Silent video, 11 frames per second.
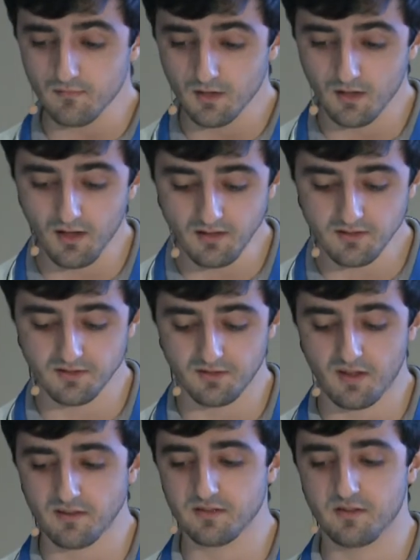And
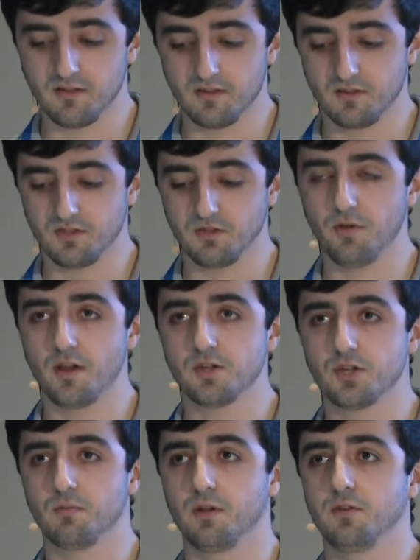another
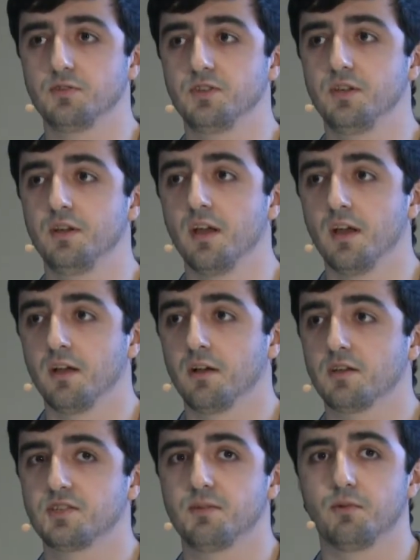situation when you see
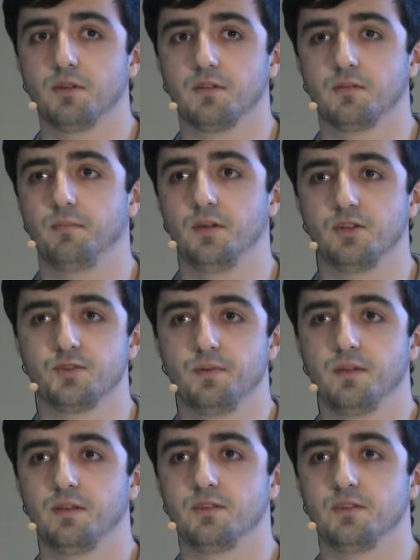custom written PHP